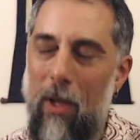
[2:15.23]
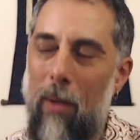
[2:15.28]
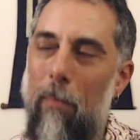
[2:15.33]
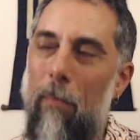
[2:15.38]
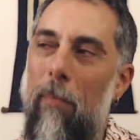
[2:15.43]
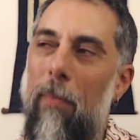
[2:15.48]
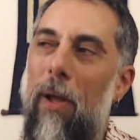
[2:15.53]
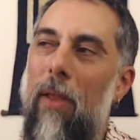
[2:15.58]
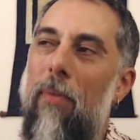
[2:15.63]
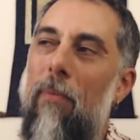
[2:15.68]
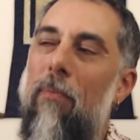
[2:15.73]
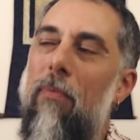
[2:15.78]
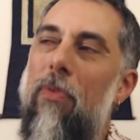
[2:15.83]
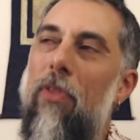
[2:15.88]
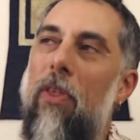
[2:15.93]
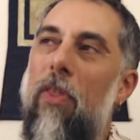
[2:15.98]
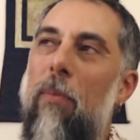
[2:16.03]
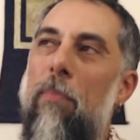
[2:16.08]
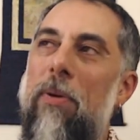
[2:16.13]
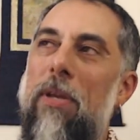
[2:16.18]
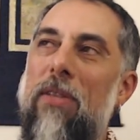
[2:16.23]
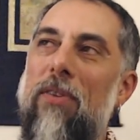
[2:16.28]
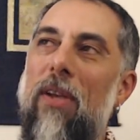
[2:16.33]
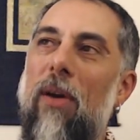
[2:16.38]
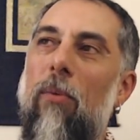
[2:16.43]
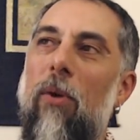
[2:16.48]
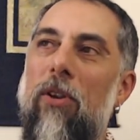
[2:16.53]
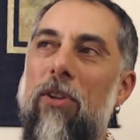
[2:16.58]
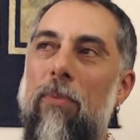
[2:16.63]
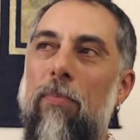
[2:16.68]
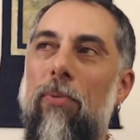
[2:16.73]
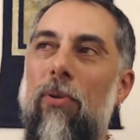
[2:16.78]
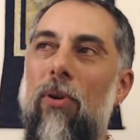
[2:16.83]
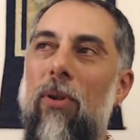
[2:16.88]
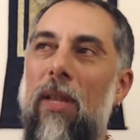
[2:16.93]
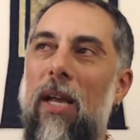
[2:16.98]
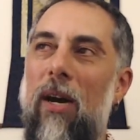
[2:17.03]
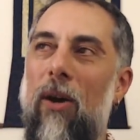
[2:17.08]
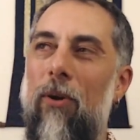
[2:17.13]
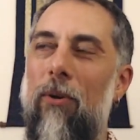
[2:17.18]
But the piece I want to pull
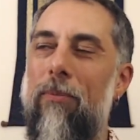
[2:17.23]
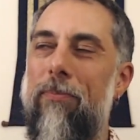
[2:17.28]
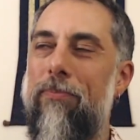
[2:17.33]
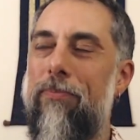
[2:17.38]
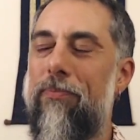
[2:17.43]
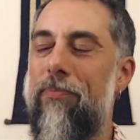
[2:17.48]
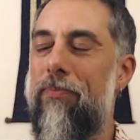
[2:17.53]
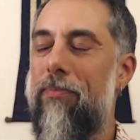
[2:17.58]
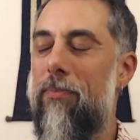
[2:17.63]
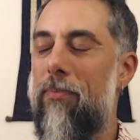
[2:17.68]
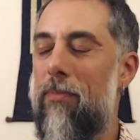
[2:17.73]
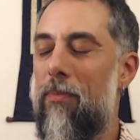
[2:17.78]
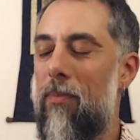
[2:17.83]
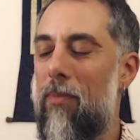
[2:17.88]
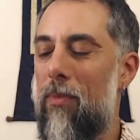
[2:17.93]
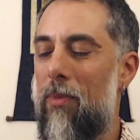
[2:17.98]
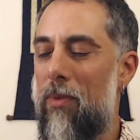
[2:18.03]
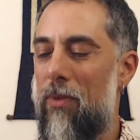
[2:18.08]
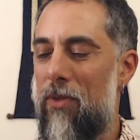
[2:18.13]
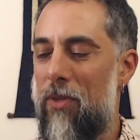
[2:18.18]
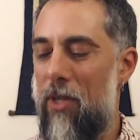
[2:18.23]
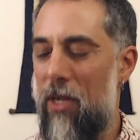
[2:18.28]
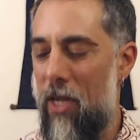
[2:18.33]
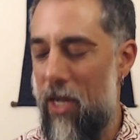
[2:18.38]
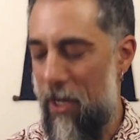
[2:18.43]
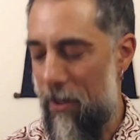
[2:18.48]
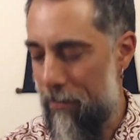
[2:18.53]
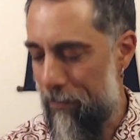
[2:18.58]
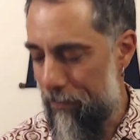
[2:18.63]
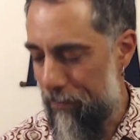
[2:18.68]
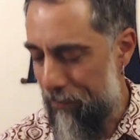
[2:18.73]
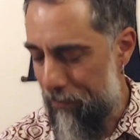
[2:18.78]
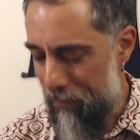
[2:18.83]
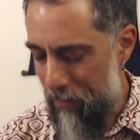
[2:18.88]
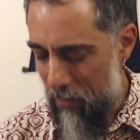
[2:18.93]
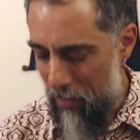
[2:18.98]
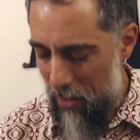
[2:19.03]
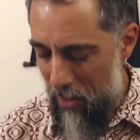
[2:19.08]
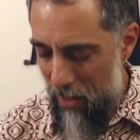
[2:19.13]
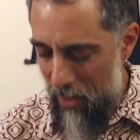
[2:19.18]
out tonight
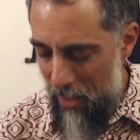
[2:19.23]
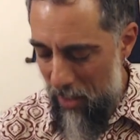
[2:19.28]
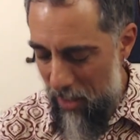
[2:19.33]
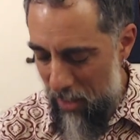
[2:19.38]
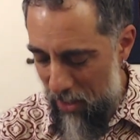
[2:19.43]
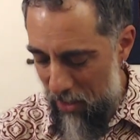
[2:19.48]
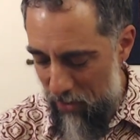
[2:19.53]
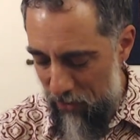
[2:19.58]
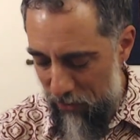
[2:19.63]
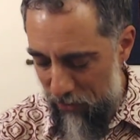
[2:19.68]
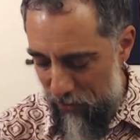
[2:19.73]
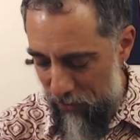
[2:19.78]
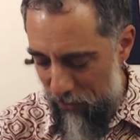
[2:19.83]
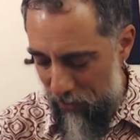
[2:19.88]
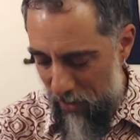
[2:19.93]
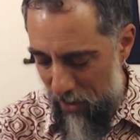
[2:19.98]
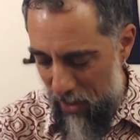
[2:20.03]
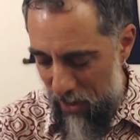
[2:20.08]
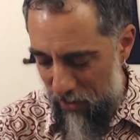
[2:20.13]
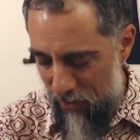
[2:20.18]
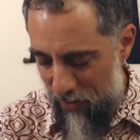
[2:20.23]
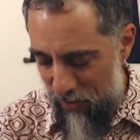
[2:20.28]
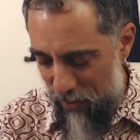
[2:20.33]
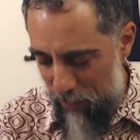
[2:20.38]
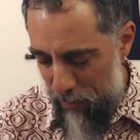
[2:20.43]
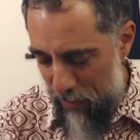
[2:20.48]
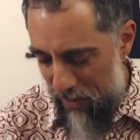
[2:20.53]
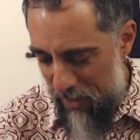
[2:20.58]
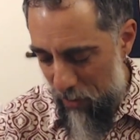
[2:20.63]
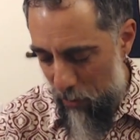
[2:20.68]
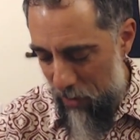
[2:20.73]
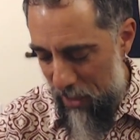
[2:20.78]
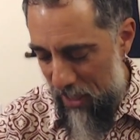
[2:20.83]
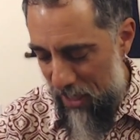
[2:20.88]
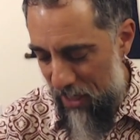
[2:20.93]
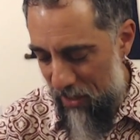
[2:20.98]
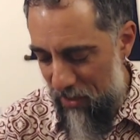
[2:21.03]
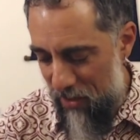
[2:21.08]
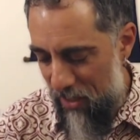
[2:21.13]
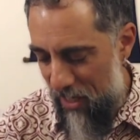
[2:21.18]
is this bit that we
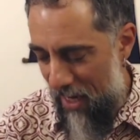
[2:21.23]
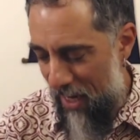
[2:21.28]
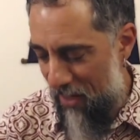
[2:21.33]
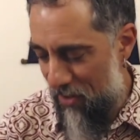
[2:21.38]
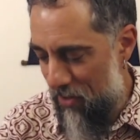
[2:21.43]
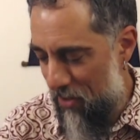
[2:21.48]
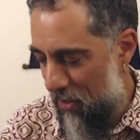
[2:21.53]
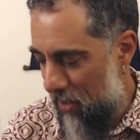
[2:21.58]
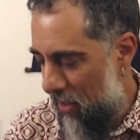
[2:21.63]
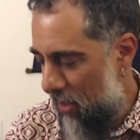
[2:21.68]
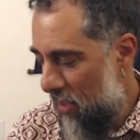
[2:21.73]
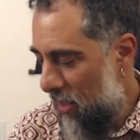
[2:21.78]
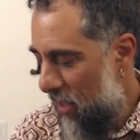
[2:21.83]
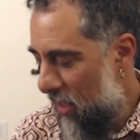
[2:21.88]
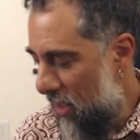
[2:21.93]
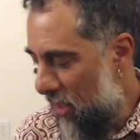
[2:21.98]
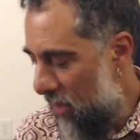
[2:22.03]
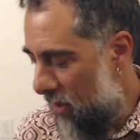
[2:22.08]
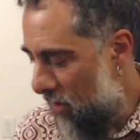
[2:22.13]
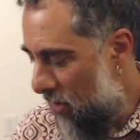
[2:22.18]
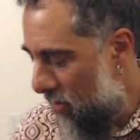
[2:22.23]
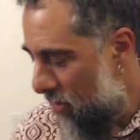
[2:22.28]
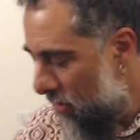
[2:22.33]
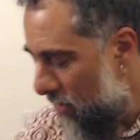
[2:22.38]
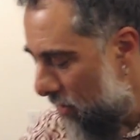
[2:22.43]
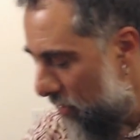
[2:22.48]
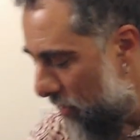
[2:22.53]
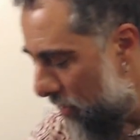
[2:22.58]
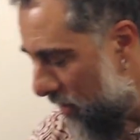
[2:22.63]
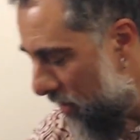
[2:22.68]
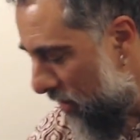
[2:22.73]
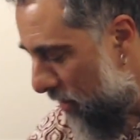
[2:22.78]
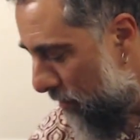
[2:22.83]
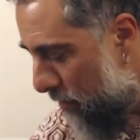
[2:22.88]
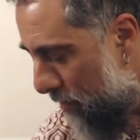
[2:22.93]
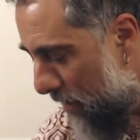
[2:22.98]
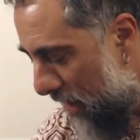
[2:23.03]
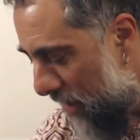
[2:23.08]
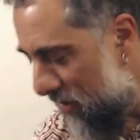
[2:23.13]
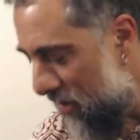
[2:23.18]
hinted at in the
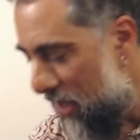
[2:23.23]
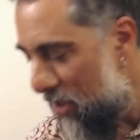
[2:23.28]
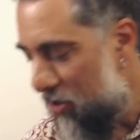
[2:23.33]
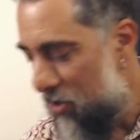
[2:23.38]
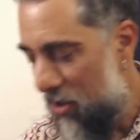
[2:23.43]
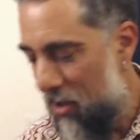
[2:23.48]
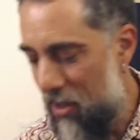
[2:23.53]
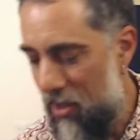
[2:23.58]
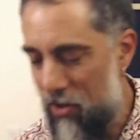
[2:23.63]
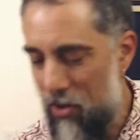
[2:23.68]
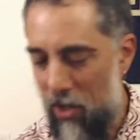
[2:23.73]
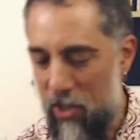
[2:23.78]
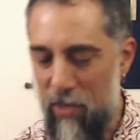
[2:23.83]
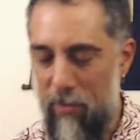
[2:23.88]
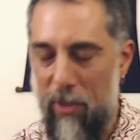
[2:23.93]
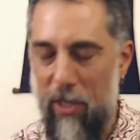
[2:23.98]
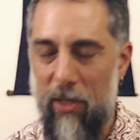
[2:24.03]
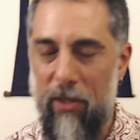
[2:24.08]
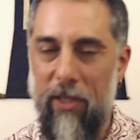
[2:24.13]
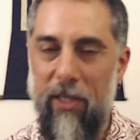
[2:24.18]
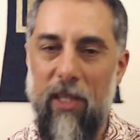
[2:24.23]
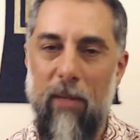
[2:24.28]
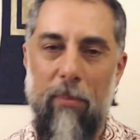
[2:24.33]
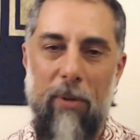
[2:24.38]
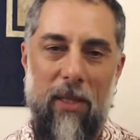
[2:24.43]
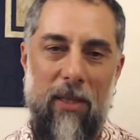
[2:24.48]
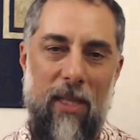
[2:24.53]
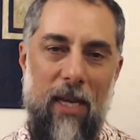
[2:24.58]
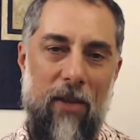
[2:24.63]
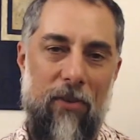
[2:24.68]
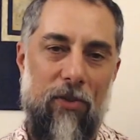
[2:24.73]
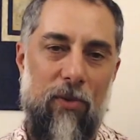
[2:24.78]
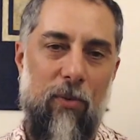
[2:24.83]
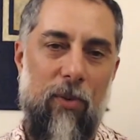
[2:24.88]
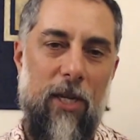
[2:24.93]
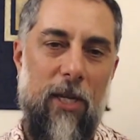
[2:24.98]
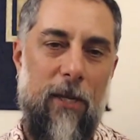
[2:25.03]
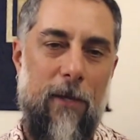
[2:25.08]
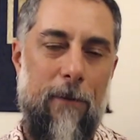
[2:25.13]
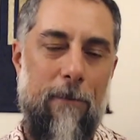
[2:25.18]
meditation and talked about a little bit last
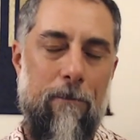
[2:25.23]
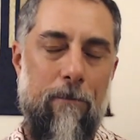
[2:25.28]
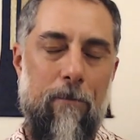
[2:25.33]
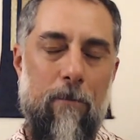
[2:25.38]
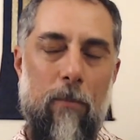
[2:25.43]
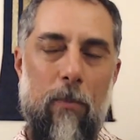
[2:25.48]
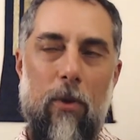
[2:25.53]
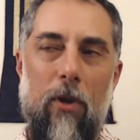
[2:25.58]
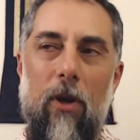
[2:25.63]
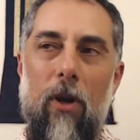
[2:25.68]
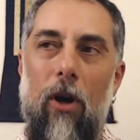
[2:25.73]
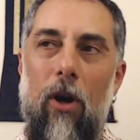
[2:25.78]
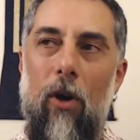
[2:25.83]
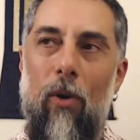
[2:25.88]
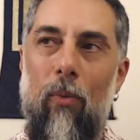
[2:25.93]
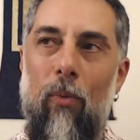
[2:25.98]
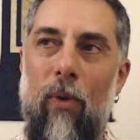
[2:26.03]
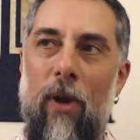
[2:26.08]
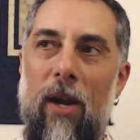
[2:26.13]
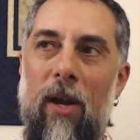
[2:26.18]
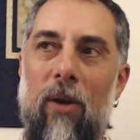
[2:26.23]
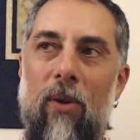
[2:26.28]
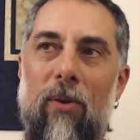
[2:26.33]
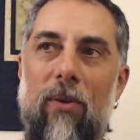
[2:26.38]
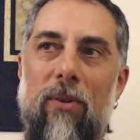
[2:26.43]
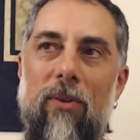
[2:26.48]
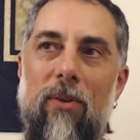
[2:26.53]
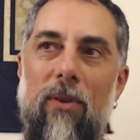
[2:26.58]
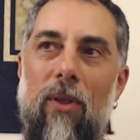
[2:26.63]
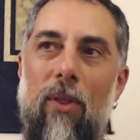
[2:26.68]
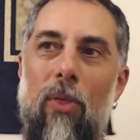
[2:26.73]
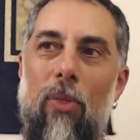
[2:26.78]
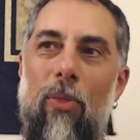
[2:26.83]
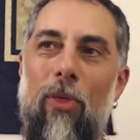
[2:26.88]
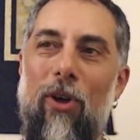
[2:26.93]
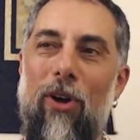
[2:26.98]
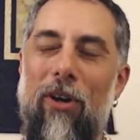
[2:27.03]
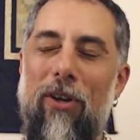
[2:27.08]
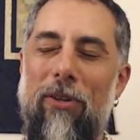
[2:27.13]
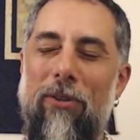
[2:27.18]
week around
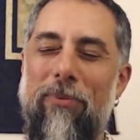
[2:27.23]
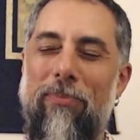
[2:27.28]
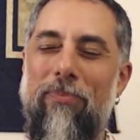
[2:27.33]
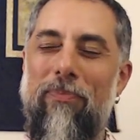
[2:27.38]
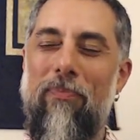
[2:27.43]
the